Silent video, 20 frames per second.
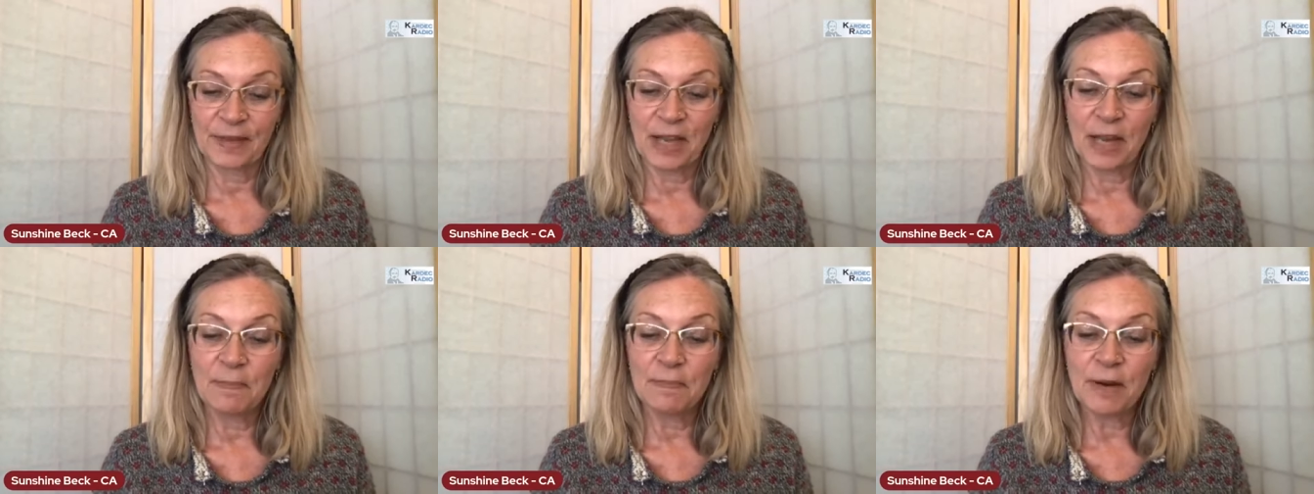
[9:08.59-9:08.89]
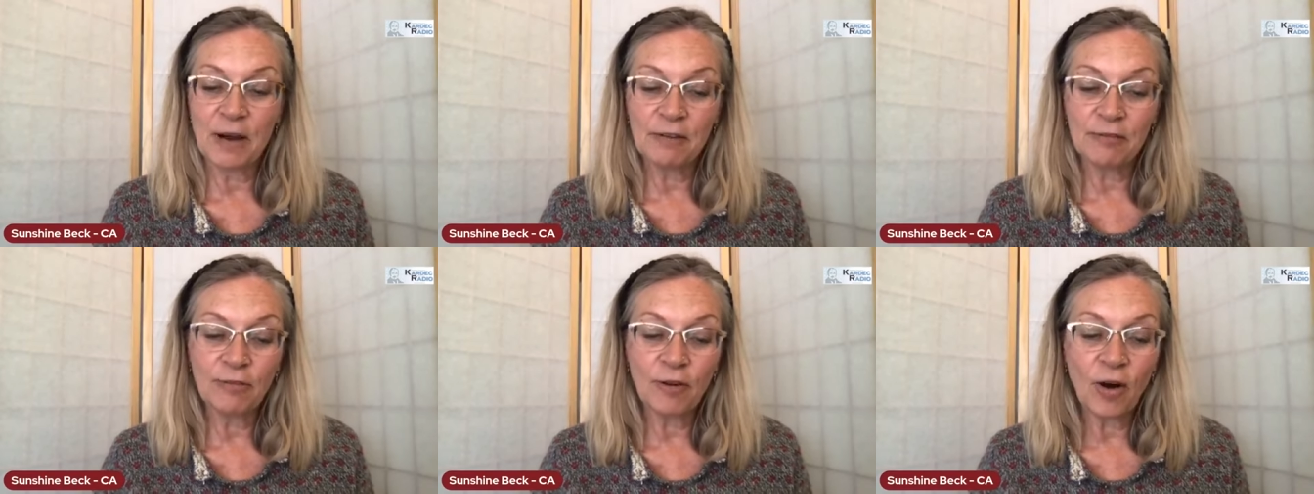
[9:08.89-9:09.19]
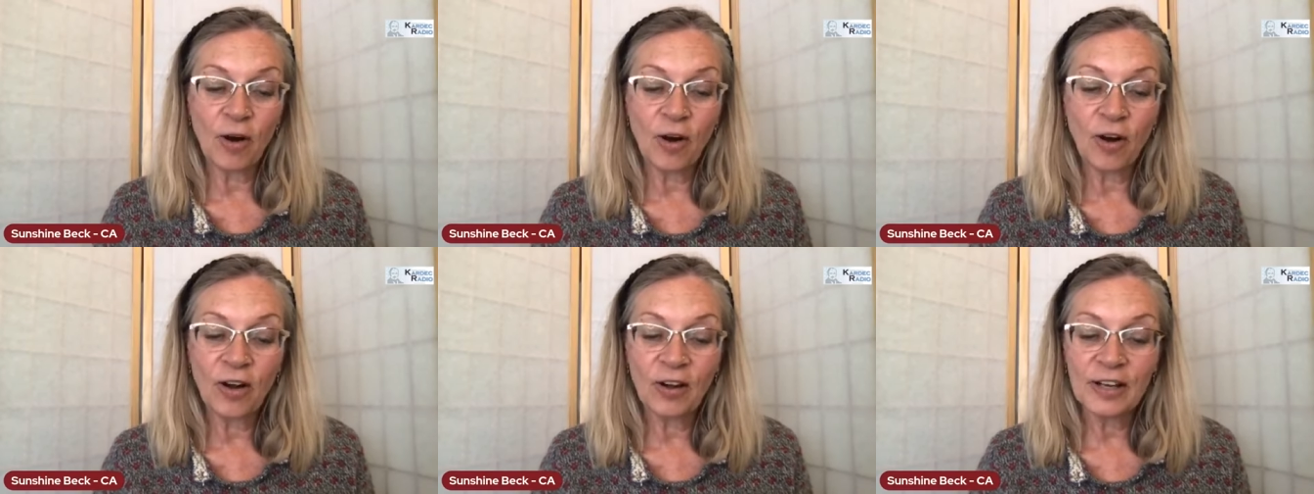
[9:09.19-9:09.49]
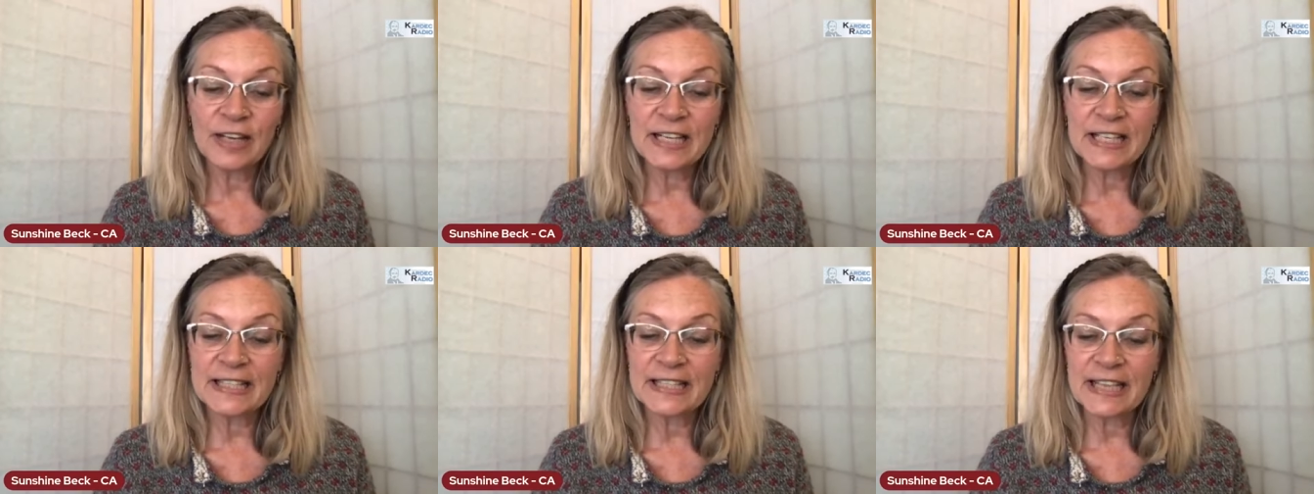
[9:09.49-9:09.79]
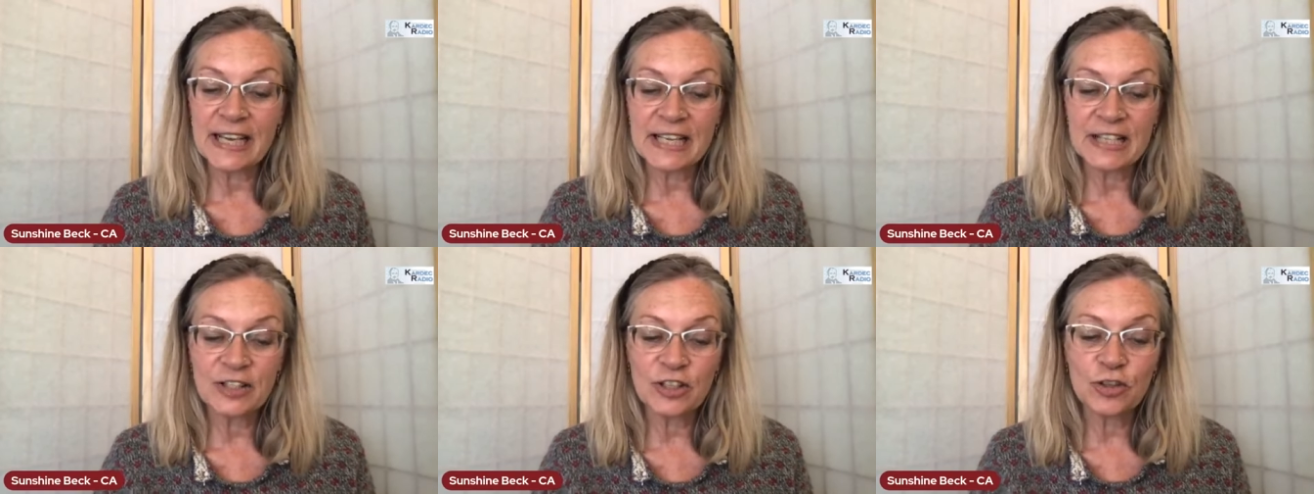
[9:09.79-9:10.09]
Above all, he
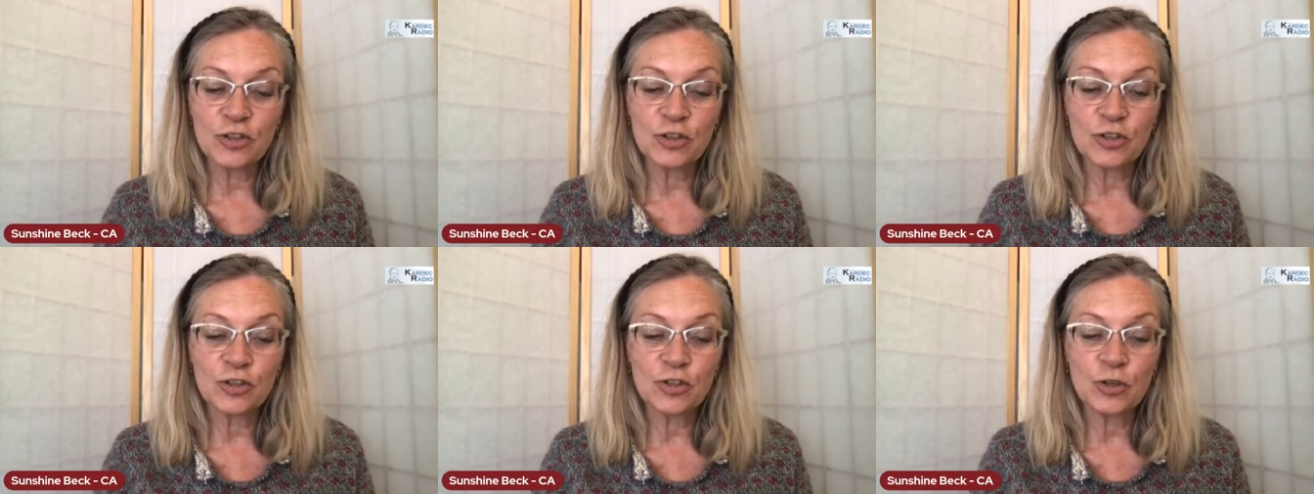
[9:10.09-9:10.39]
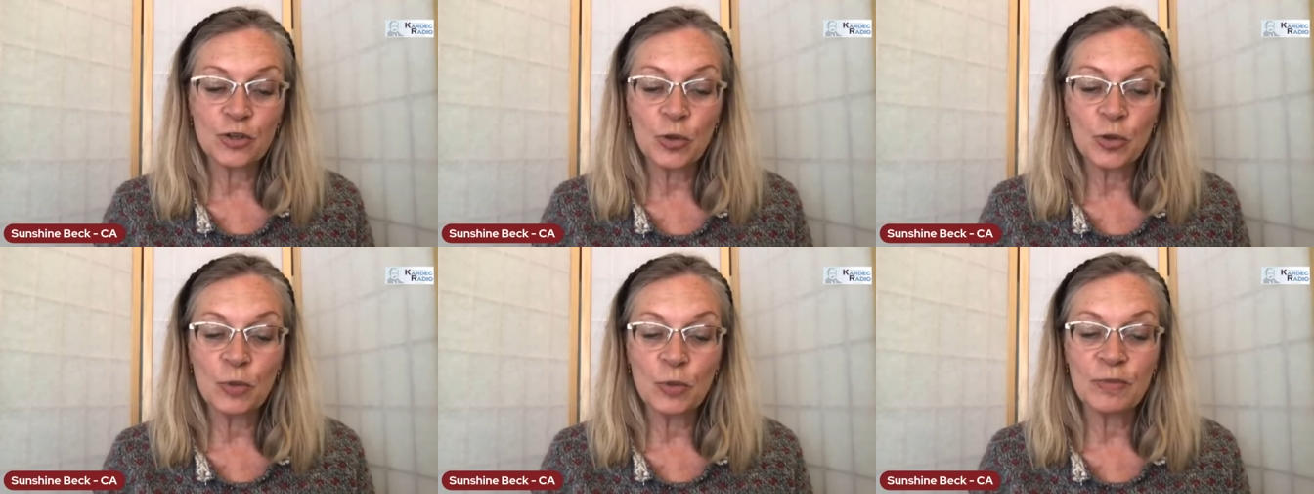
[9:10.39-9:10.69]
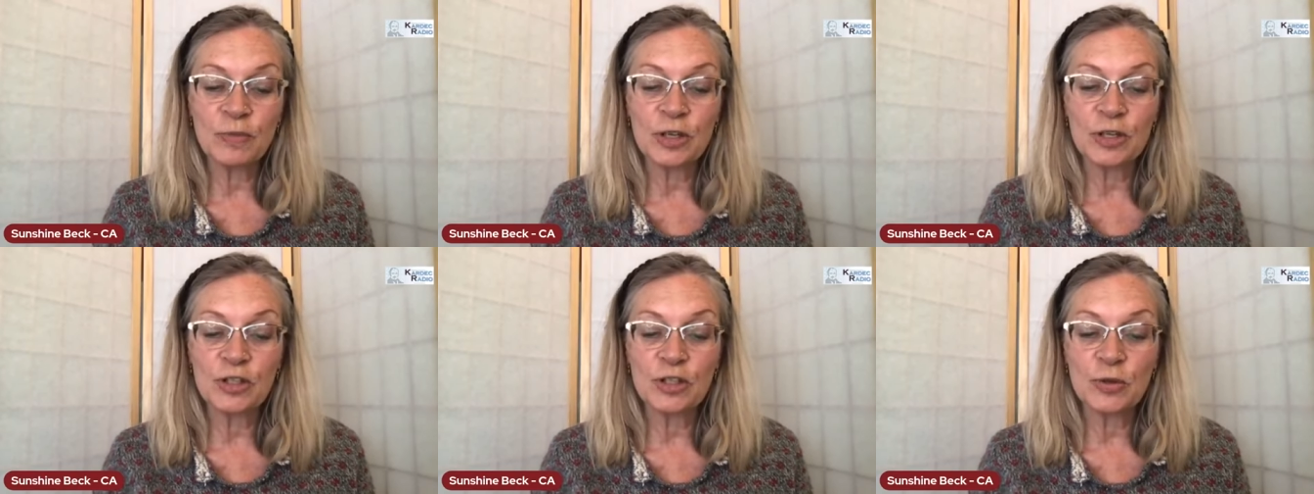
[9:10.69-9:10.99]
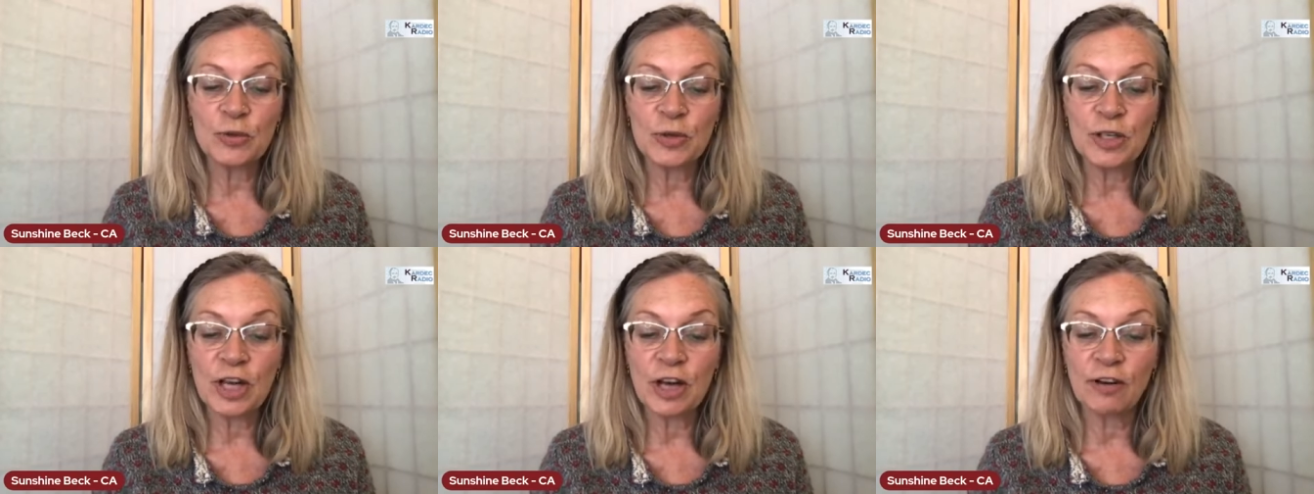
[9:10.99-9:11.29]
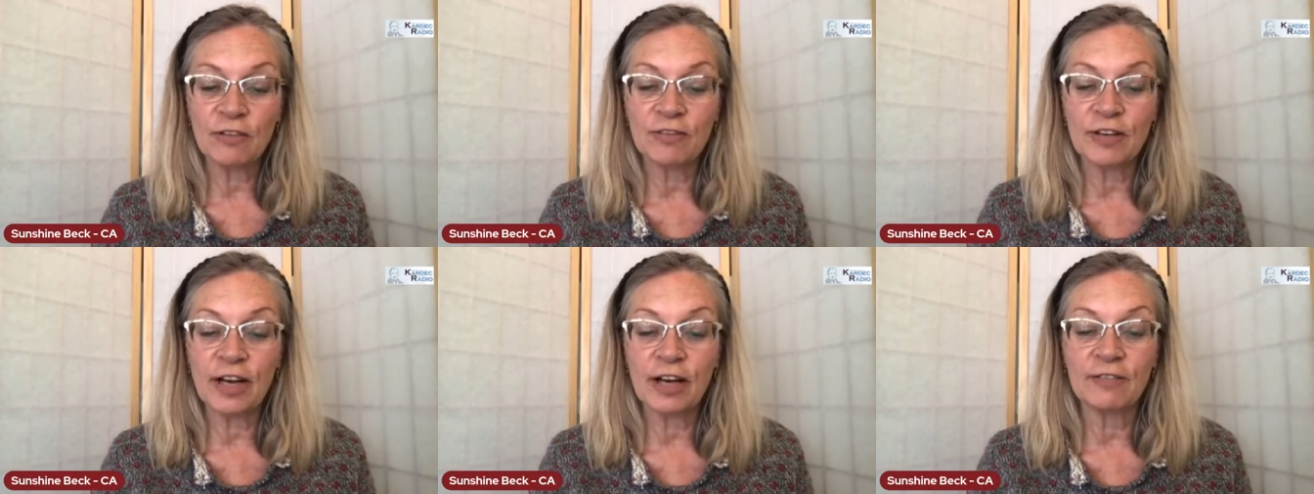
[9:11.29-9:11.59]
says, assume the duty
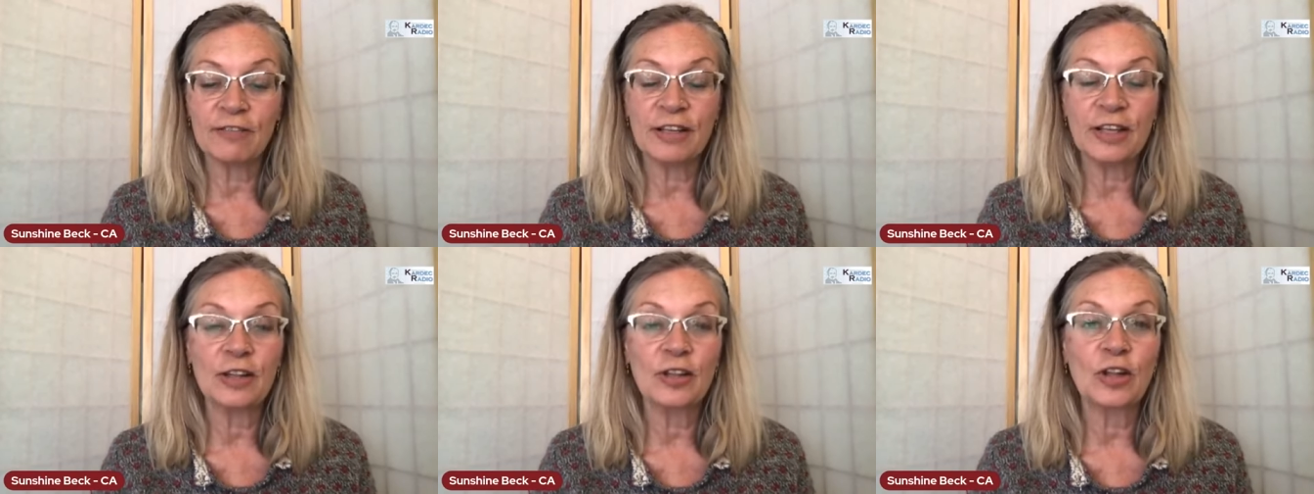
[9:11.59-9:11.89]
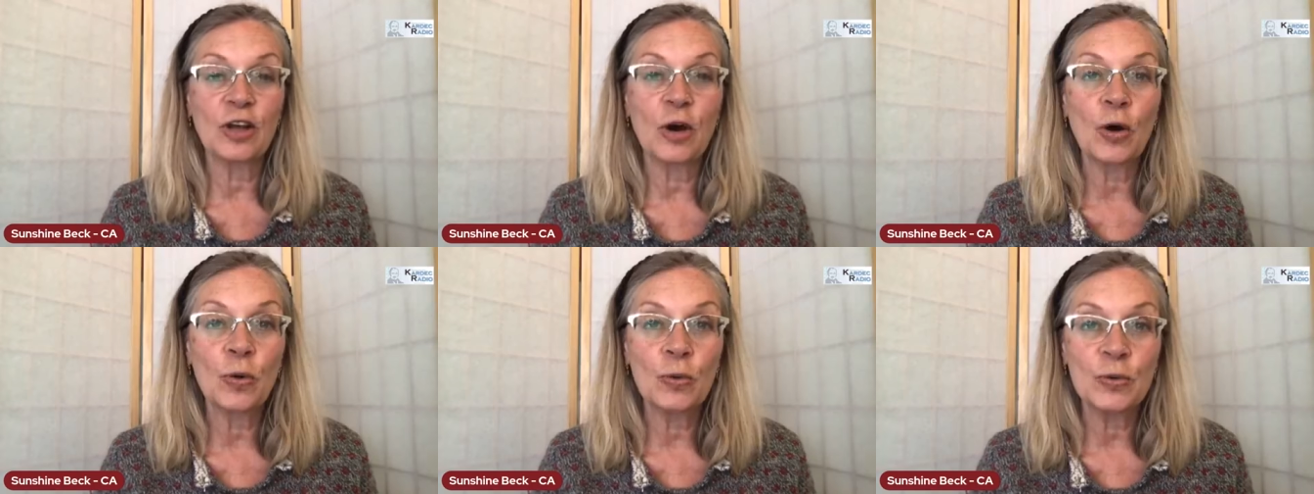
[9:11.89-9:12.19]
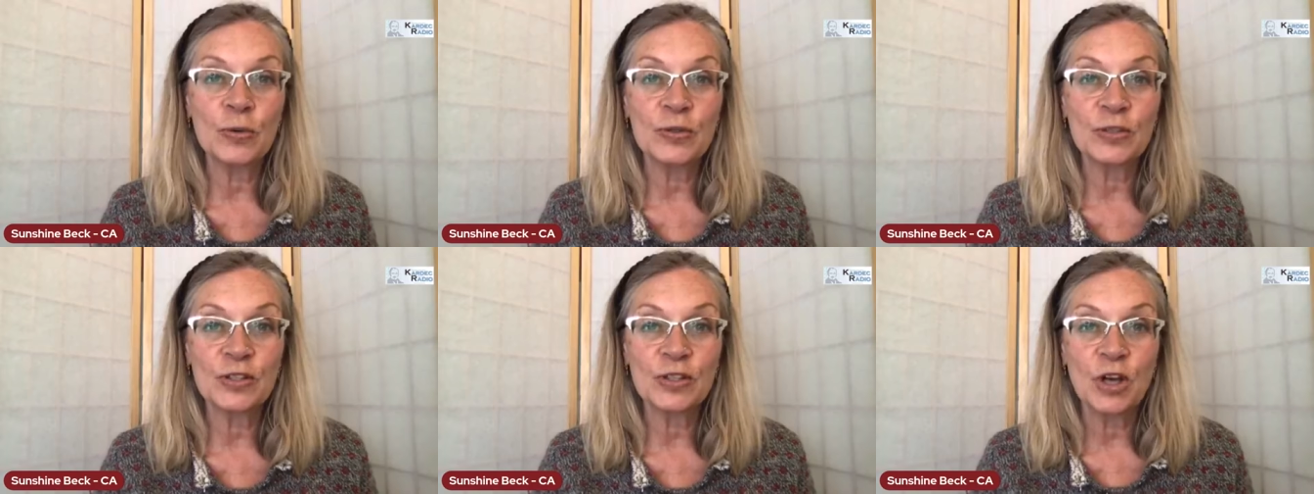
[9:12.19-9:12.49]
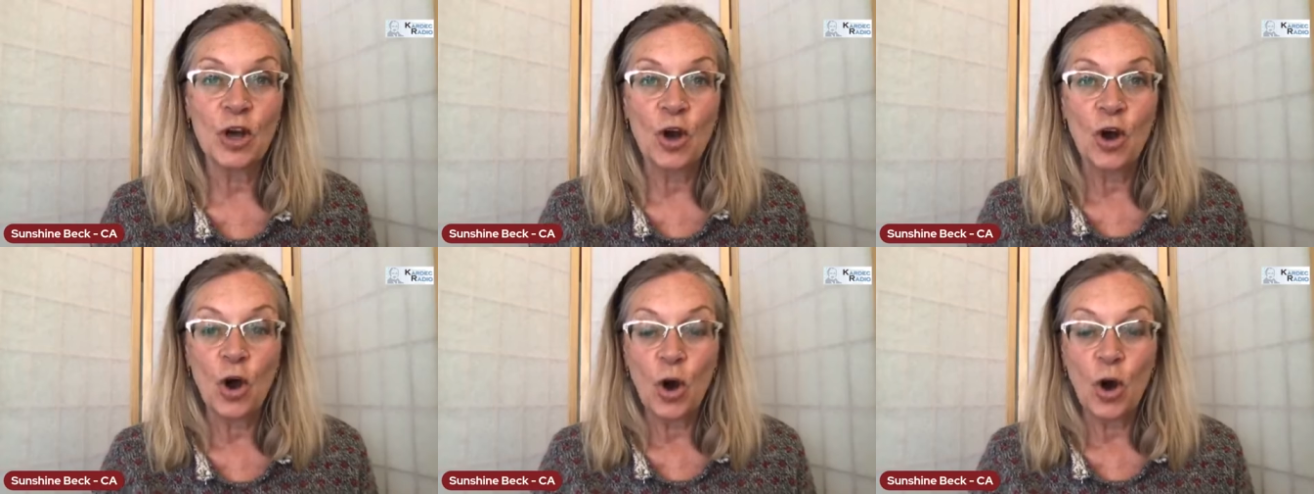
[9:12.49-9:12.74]
of loving those